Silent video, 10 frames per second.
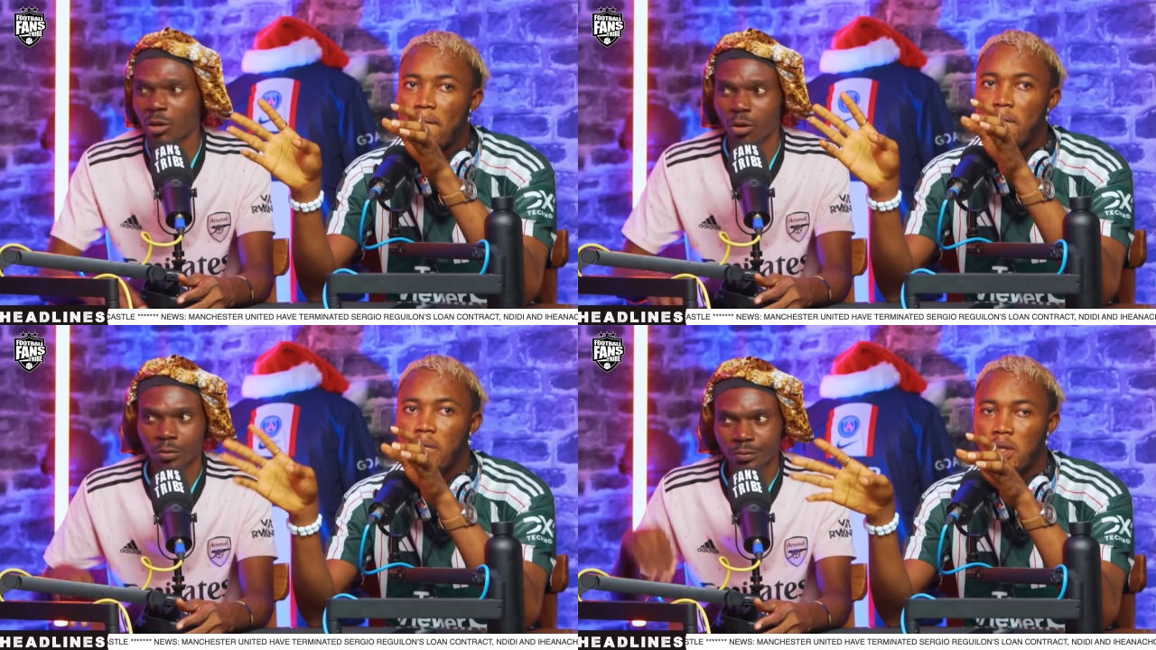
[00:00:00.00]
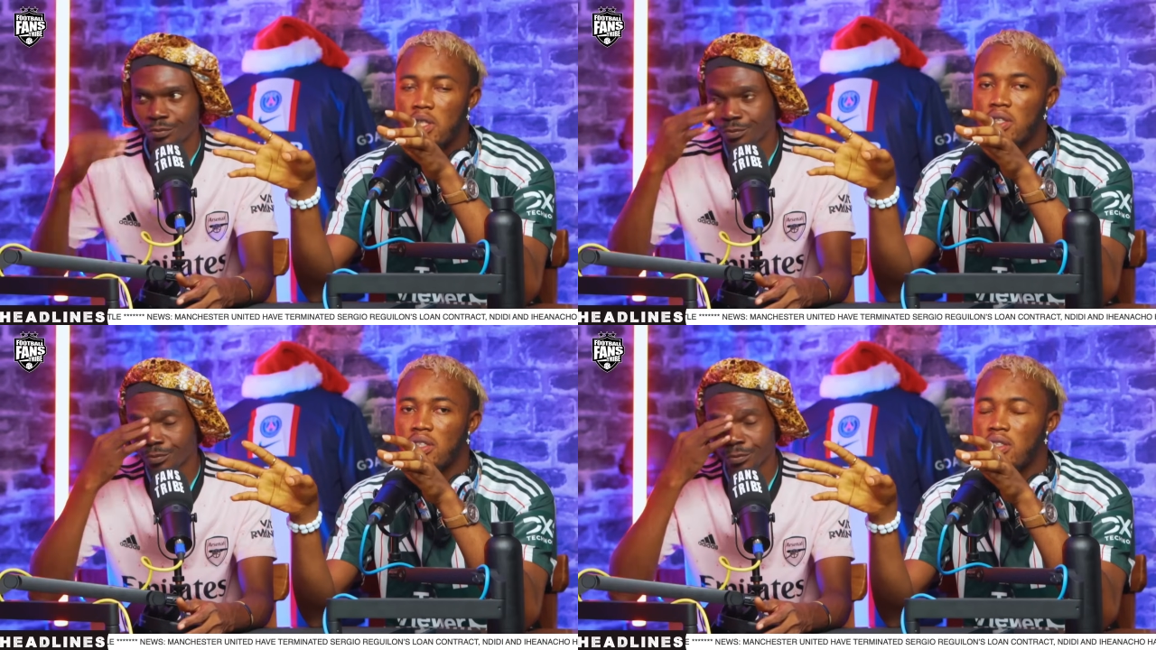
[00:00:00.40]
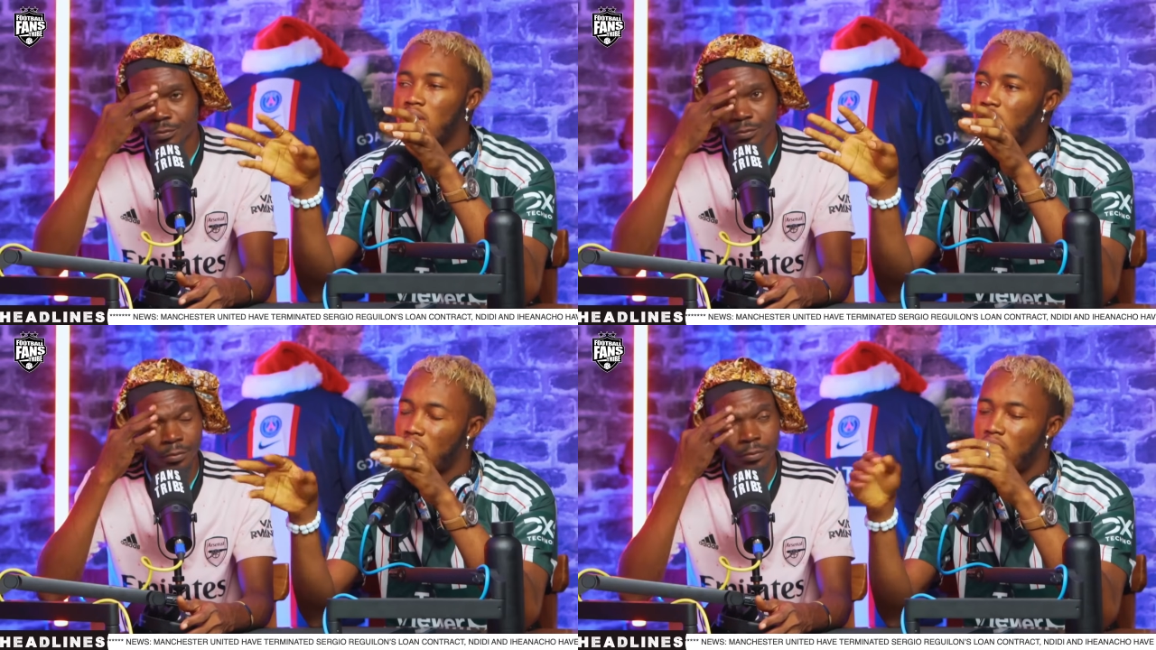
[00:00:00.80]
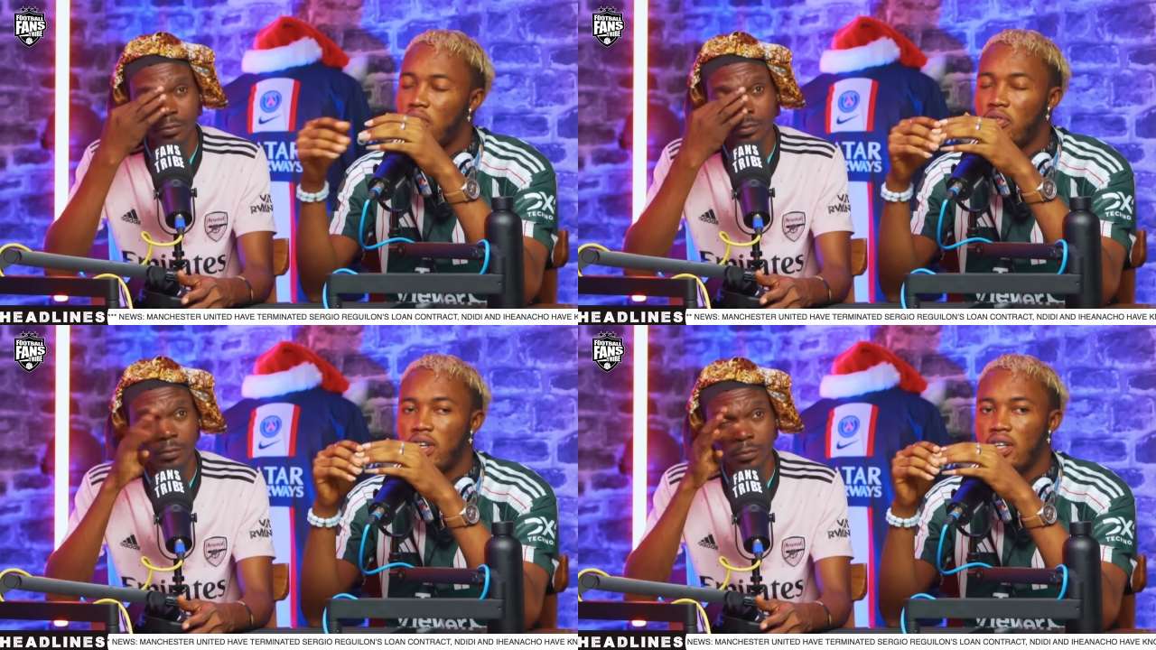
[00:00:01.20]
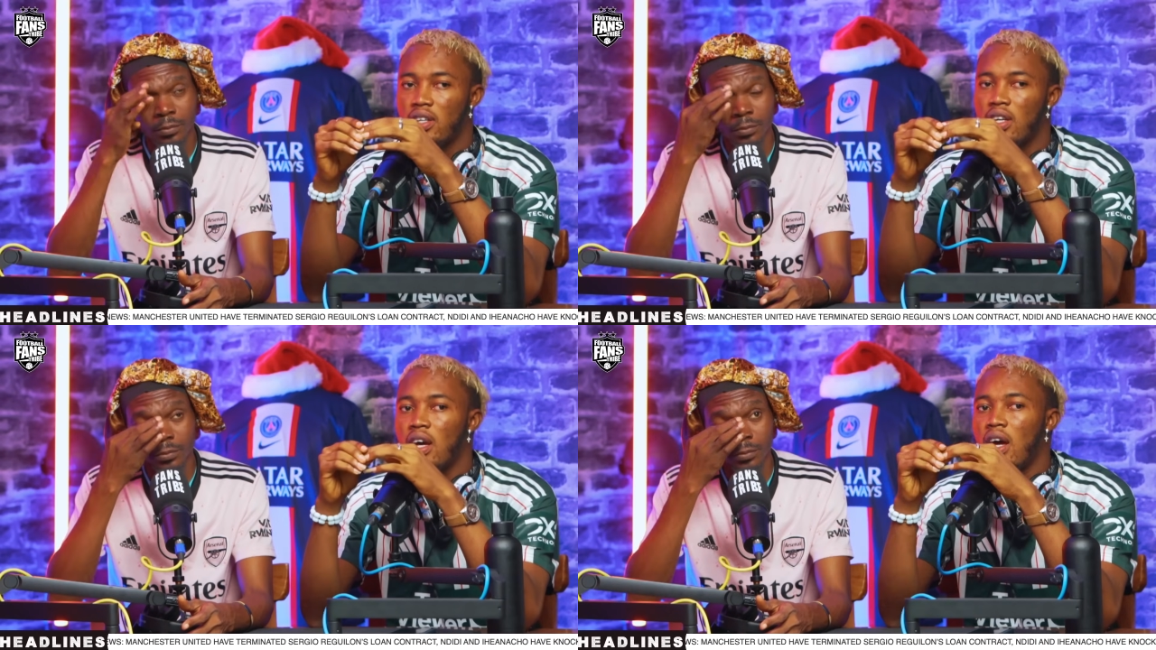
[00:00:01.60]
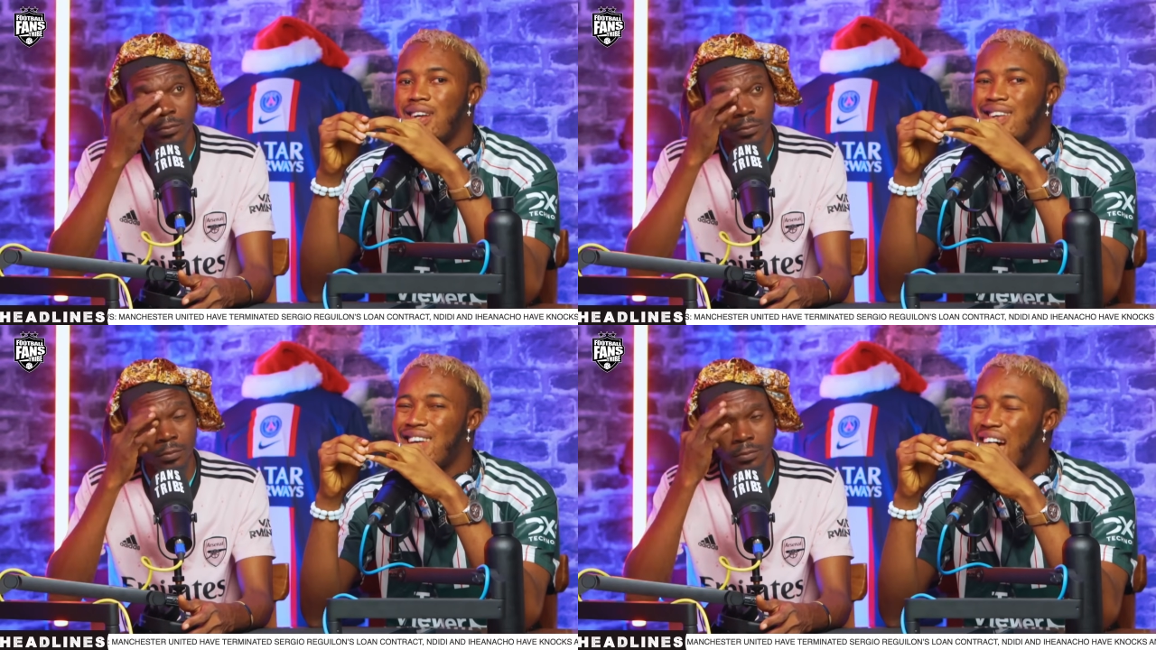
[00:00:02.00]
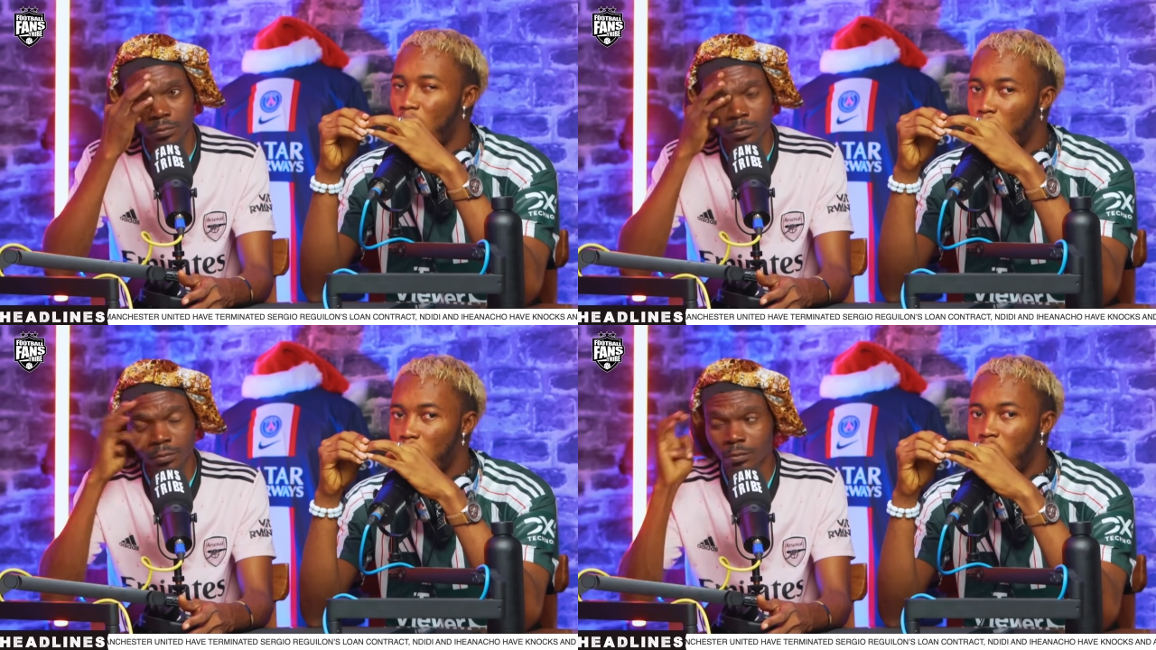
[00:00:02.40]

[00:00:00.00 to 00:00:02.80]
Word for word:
Speaker 1: him. Please let him go on, please. Fine. Now,